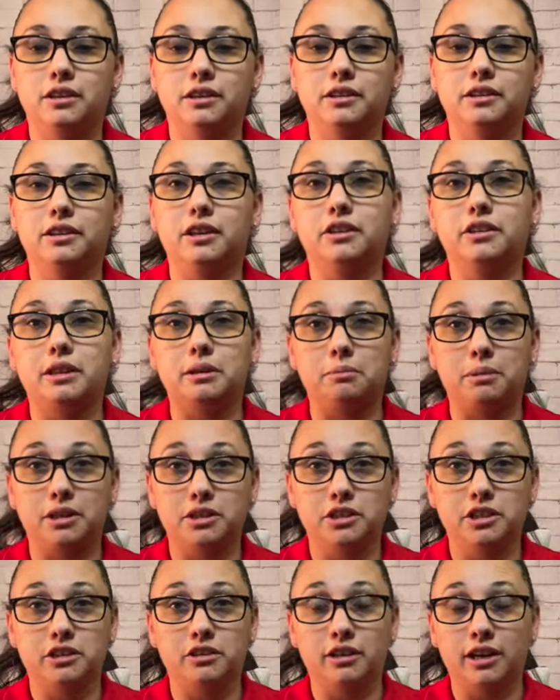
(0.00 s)
Now that my
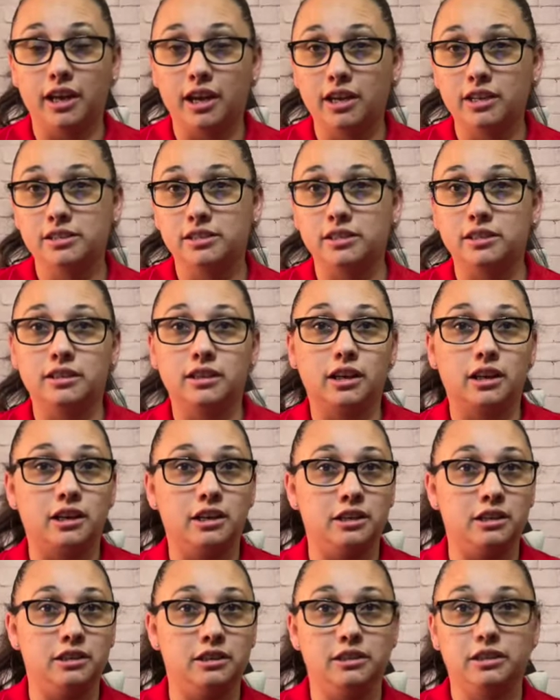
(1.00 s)
child has it,
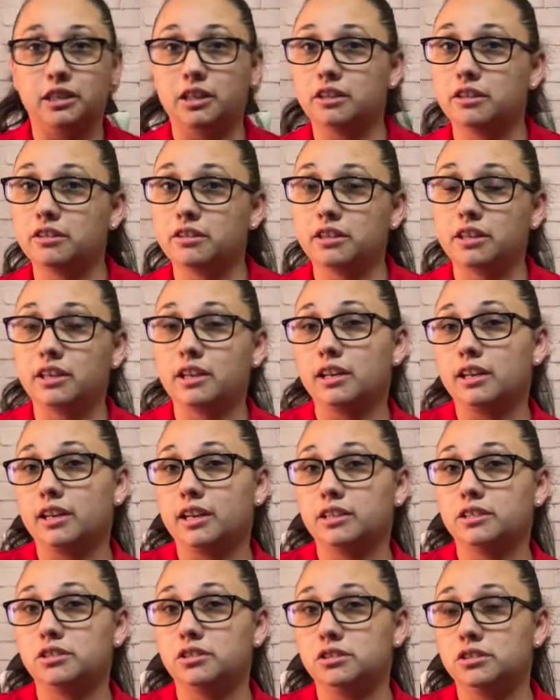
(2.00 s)
the other thing I like
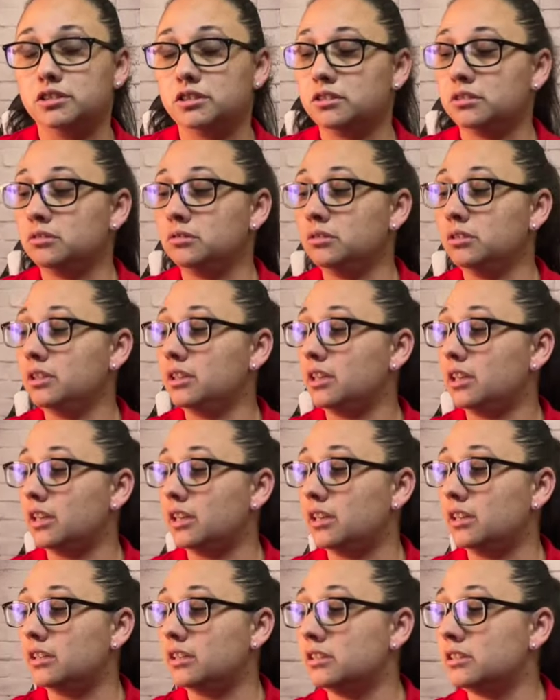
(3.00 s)
to do
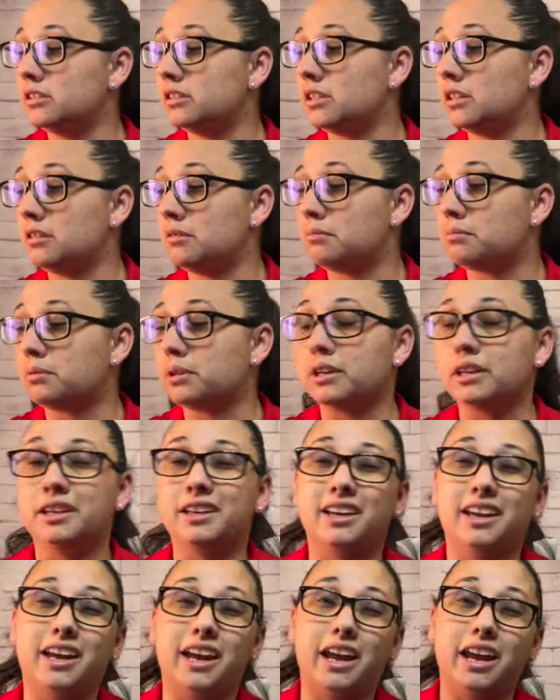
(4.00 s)
is
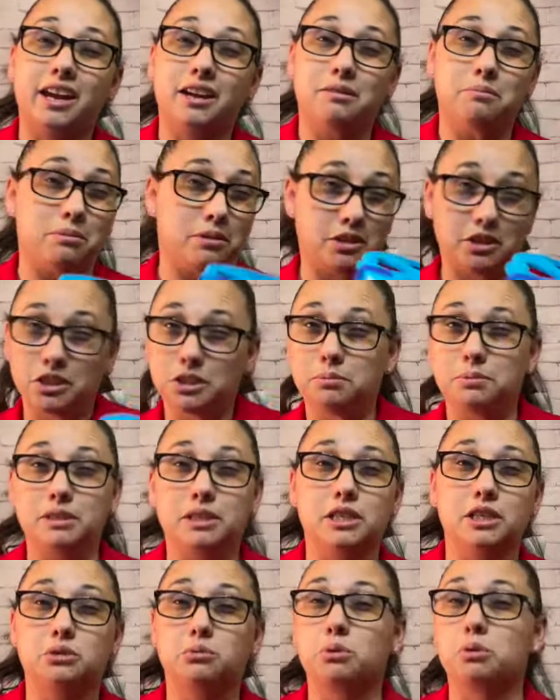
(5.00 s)
just
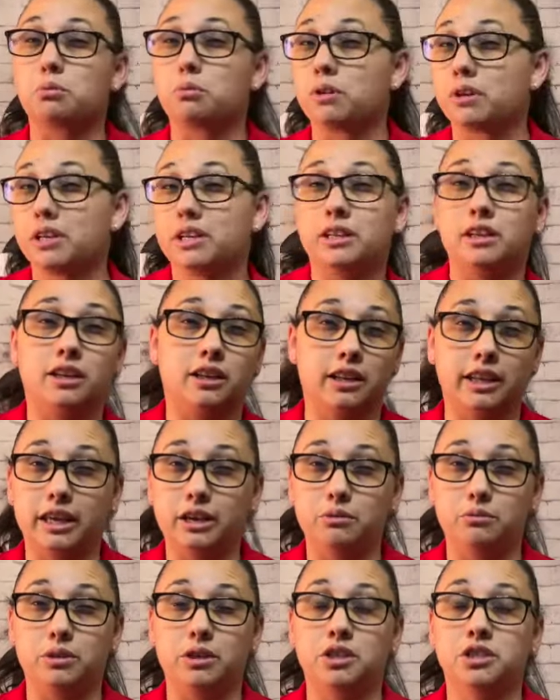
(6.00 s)
because we're working on
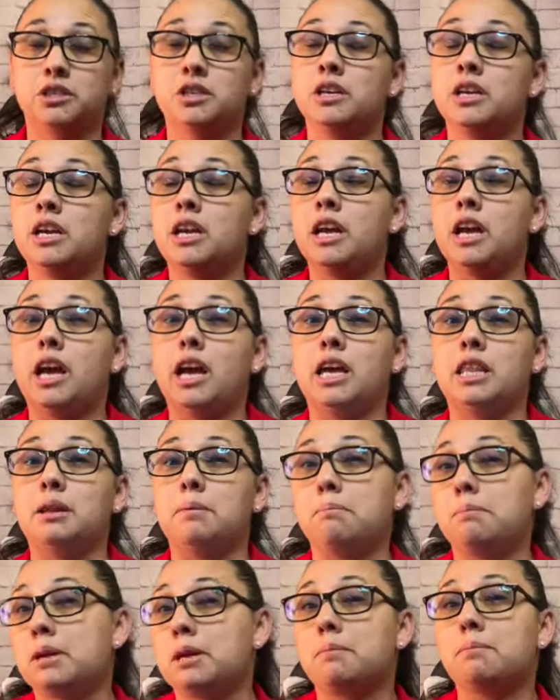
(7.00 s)
language, and a
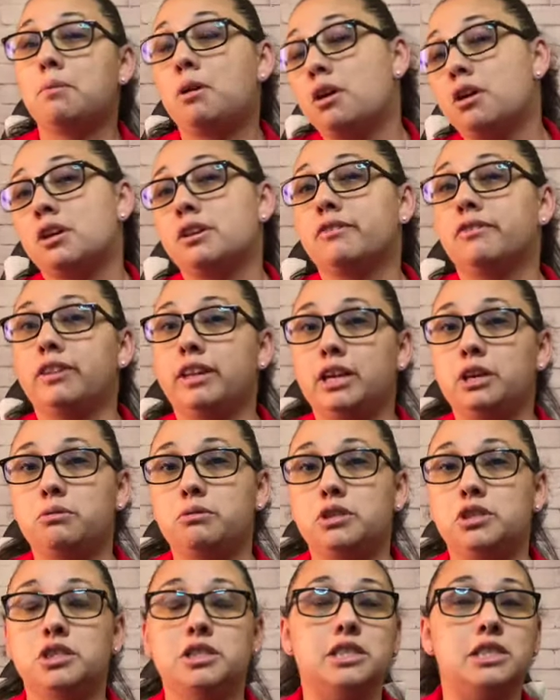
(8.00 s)
big part of
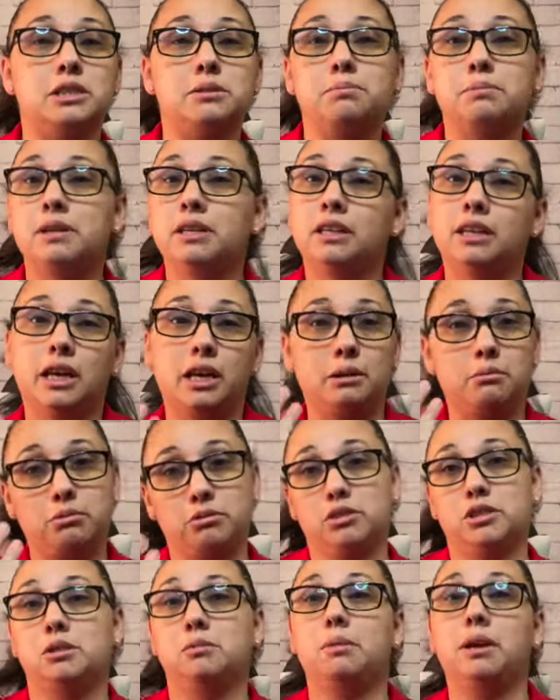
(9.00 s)
language is being able
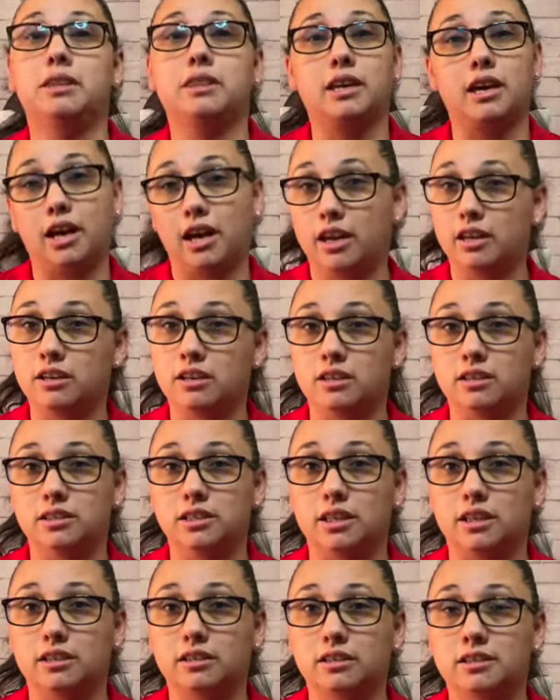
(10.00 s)
to make that eye
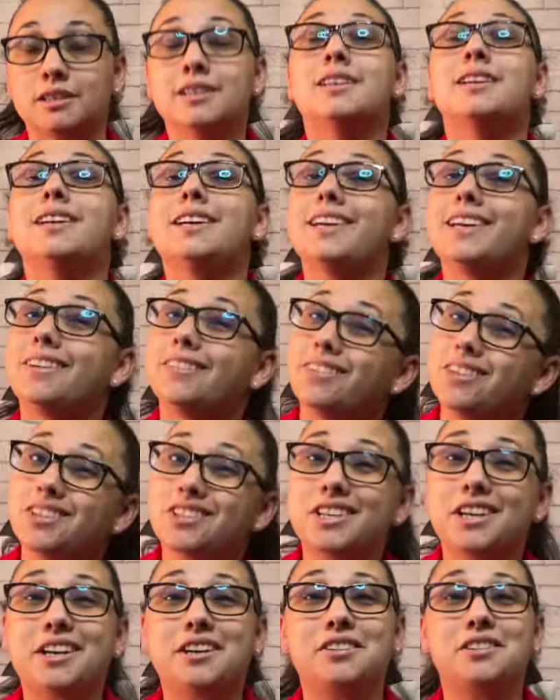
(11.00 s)
contact. If the
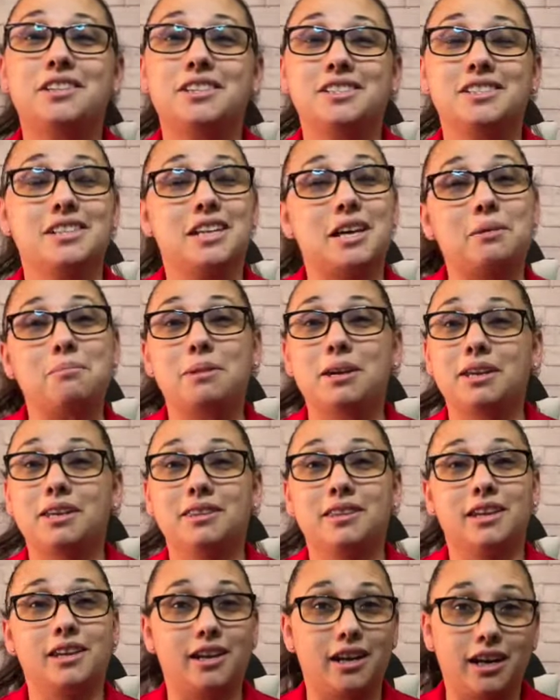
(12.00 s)
child is not making
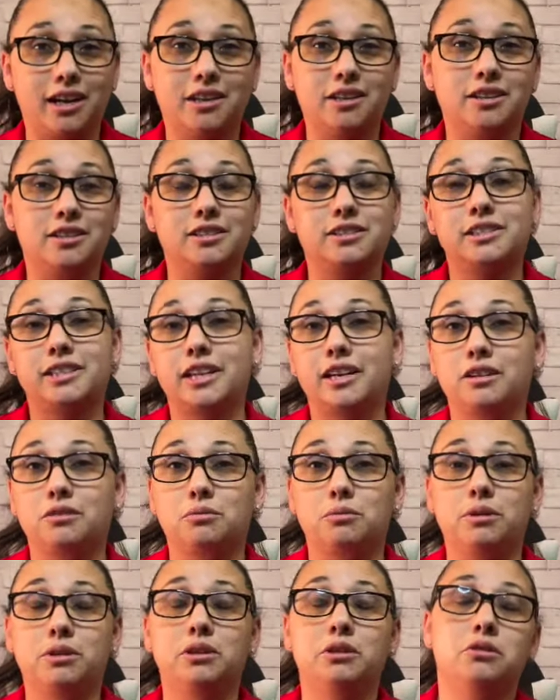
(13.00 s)
that eye contact
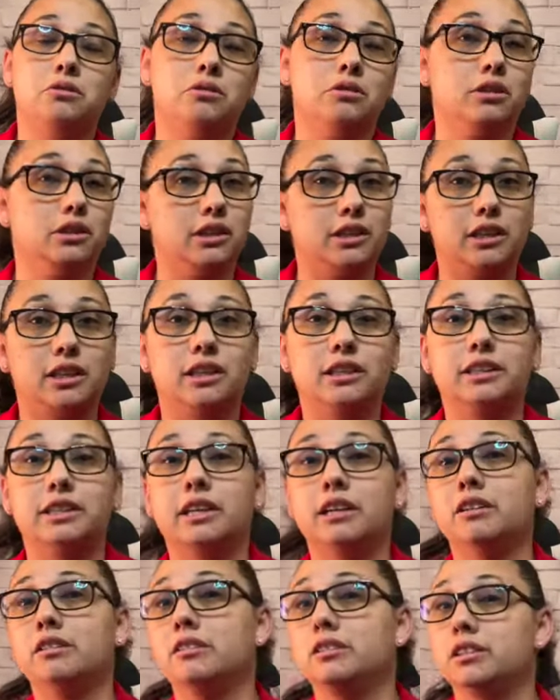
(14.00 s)
with you, looking
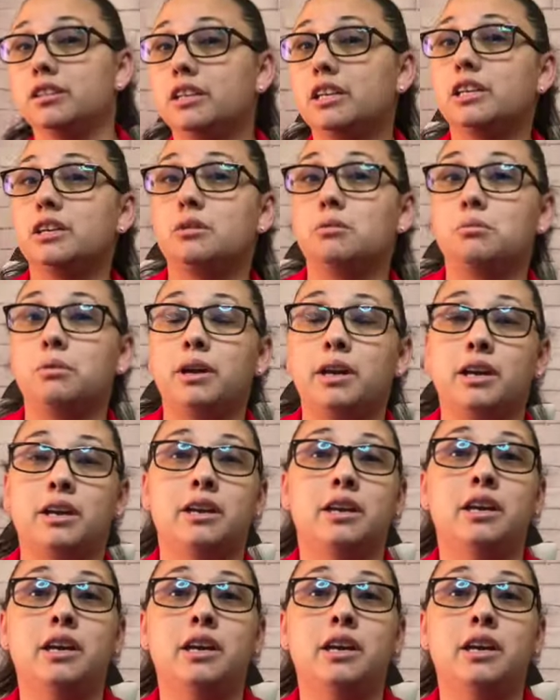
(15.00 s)
down, looking away,